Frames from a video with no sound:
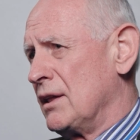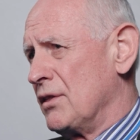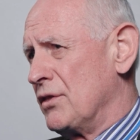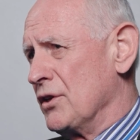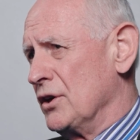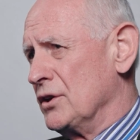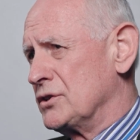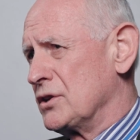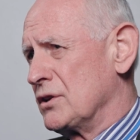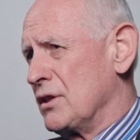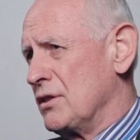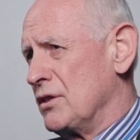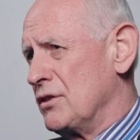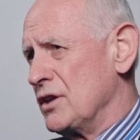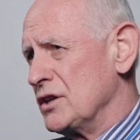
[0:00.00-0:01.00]
that
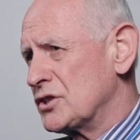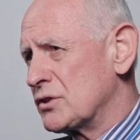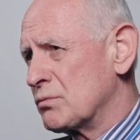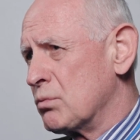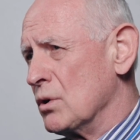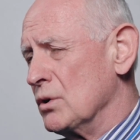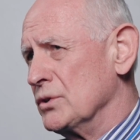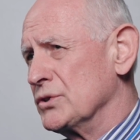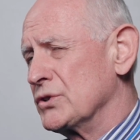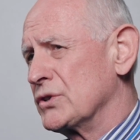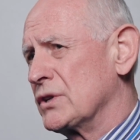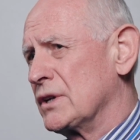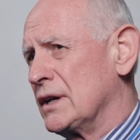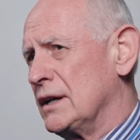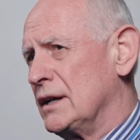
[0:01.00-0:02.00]
this
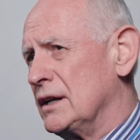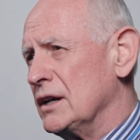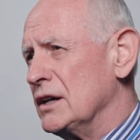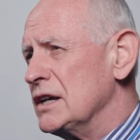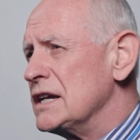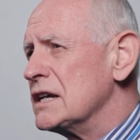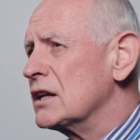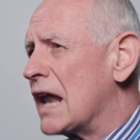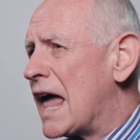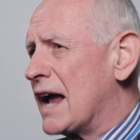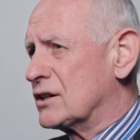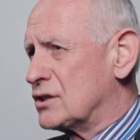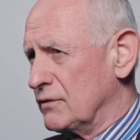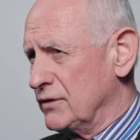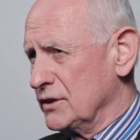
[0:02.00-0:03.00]
was legal
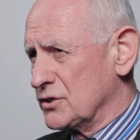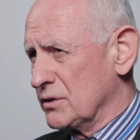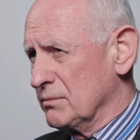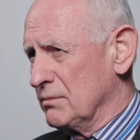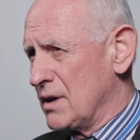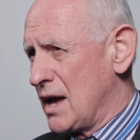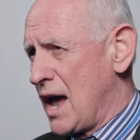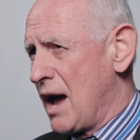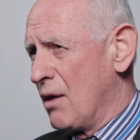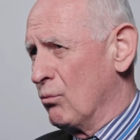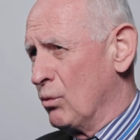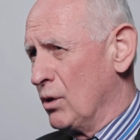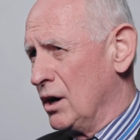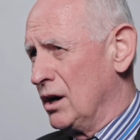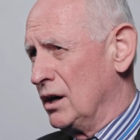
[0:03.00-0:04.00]
activism
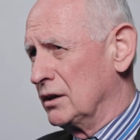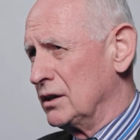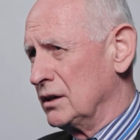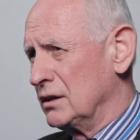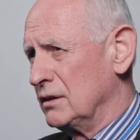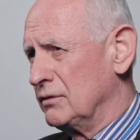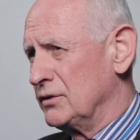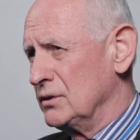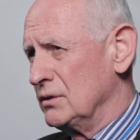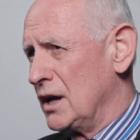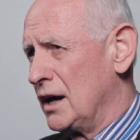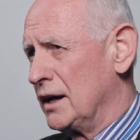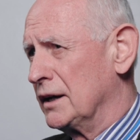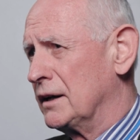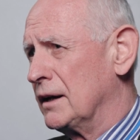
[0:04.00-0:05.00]
at work, if you
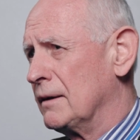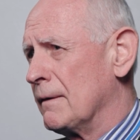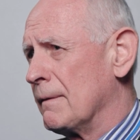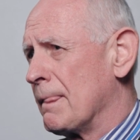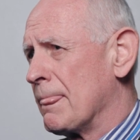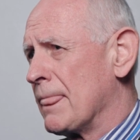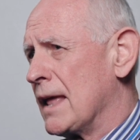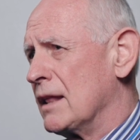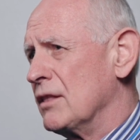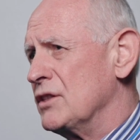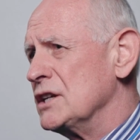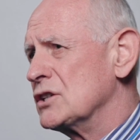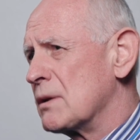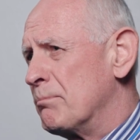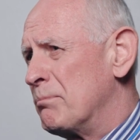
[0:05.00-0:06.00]
like.
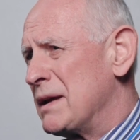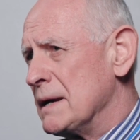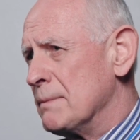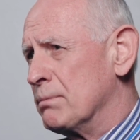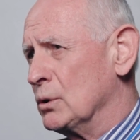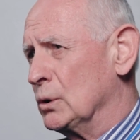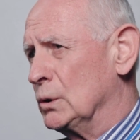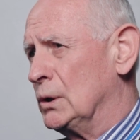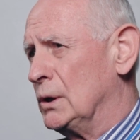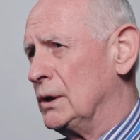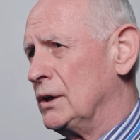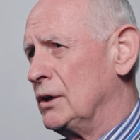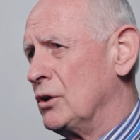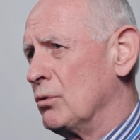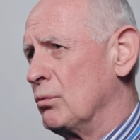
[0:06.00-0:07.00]
These are people
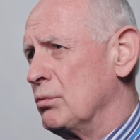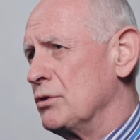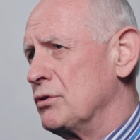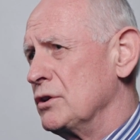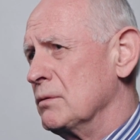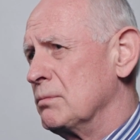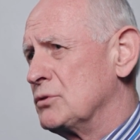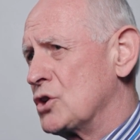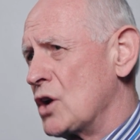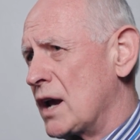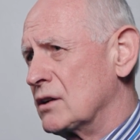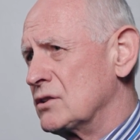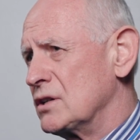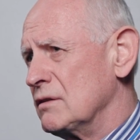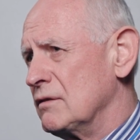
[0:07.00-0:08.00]
with the
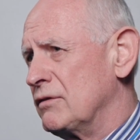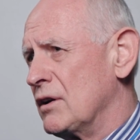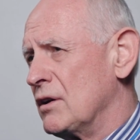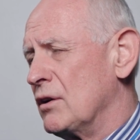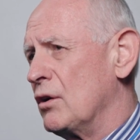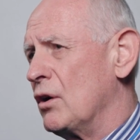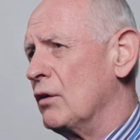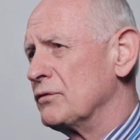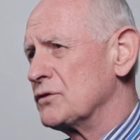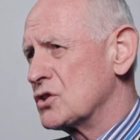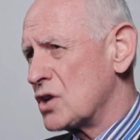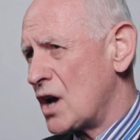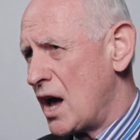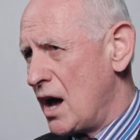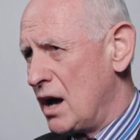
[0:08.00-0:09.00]
objective of
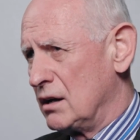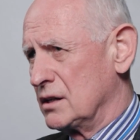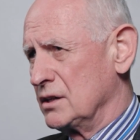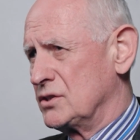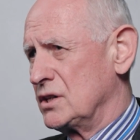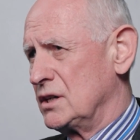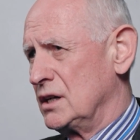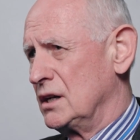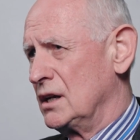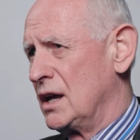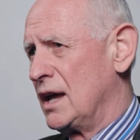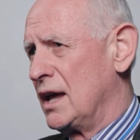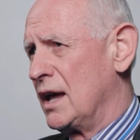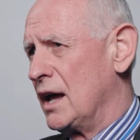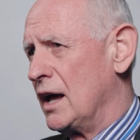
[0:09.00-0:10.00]
targeting
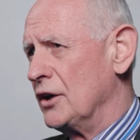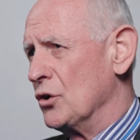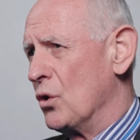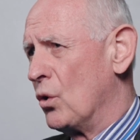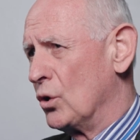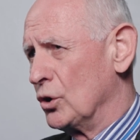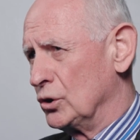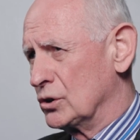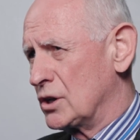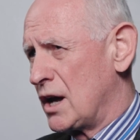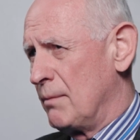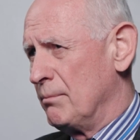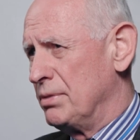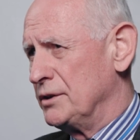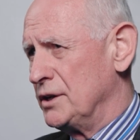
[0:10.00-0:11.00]
an oil
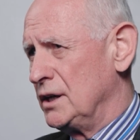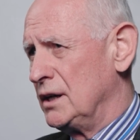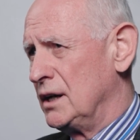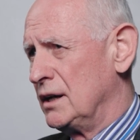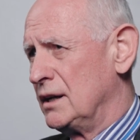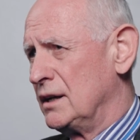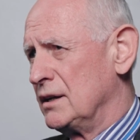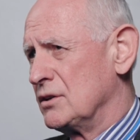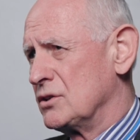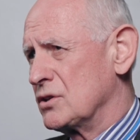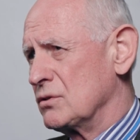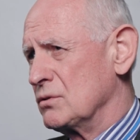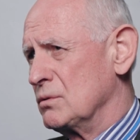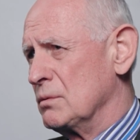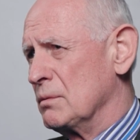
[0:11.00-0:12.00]
company
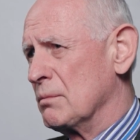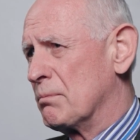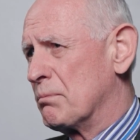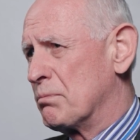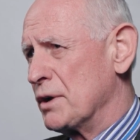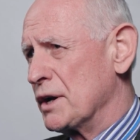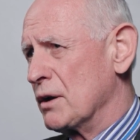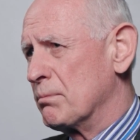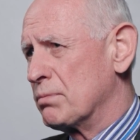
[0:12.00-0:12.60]
to bring a